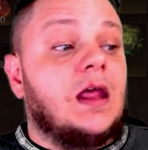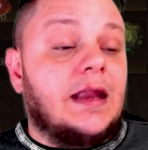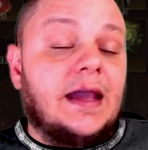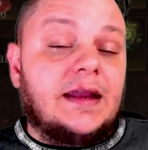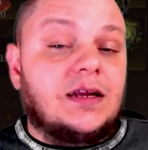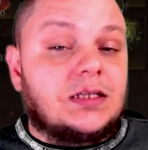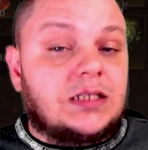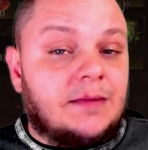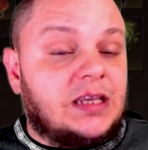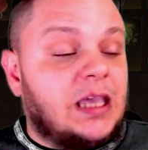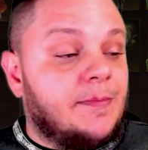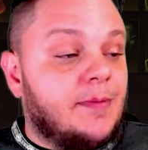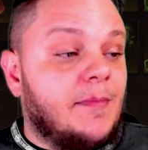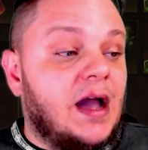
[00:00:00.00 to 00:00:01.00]
Now, here's something to
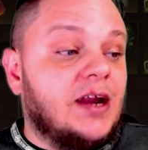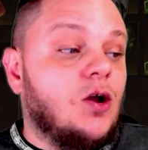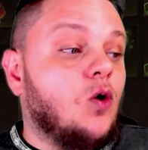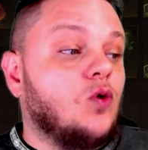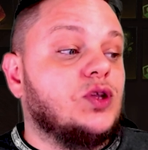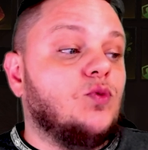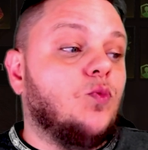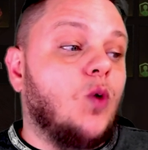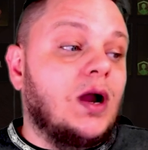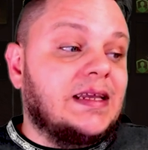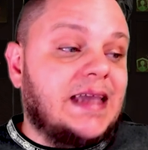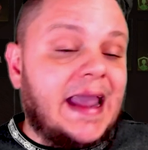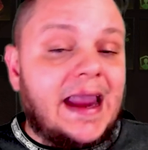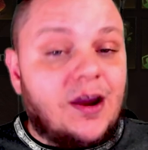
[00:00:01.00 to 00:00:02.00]
keep in mind. Only
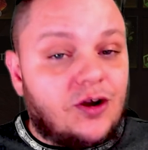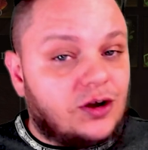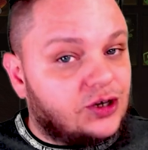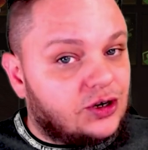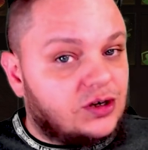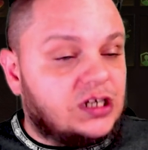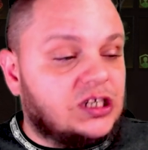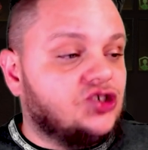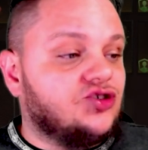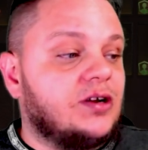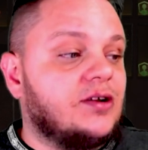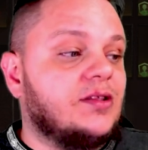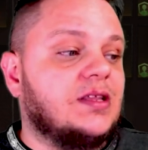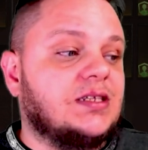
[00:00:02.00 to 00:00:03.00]
one character can
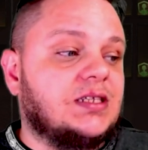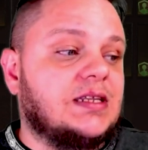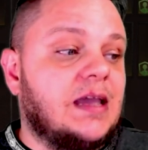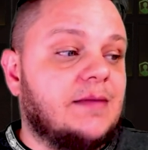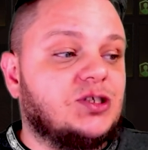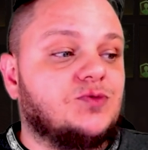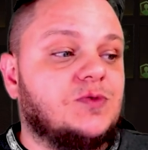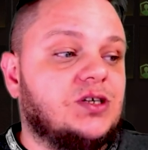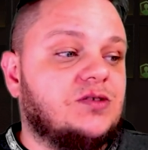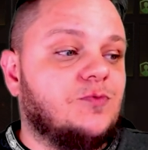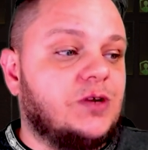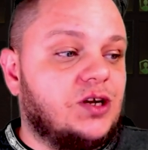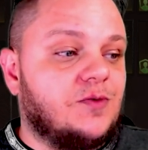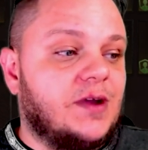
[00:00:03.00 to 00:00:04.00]
trigger this damage
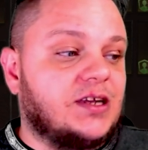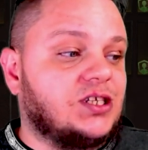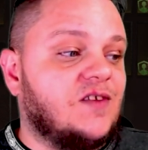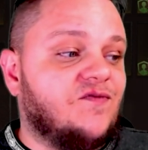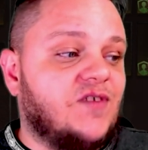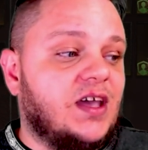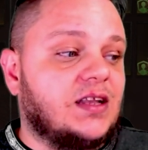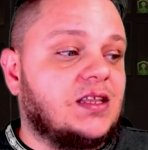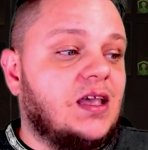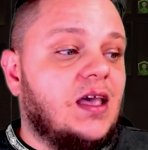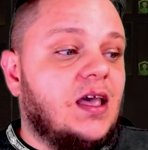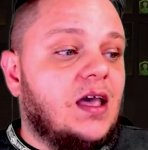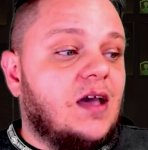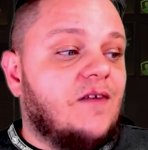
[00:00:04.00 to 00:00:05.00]
redirection effect
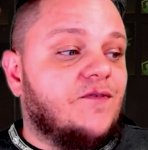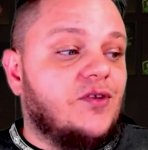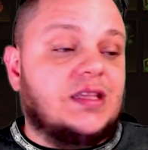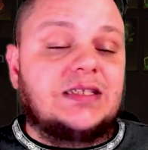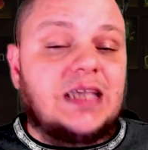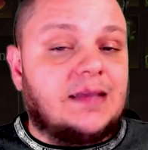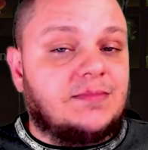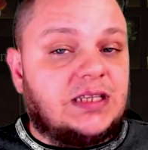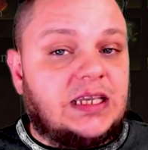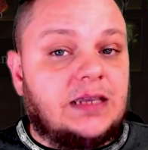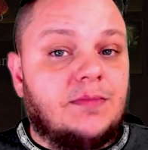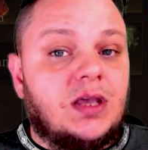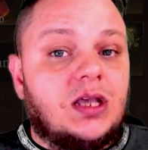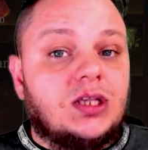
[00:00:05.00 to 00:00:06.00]
for the same team.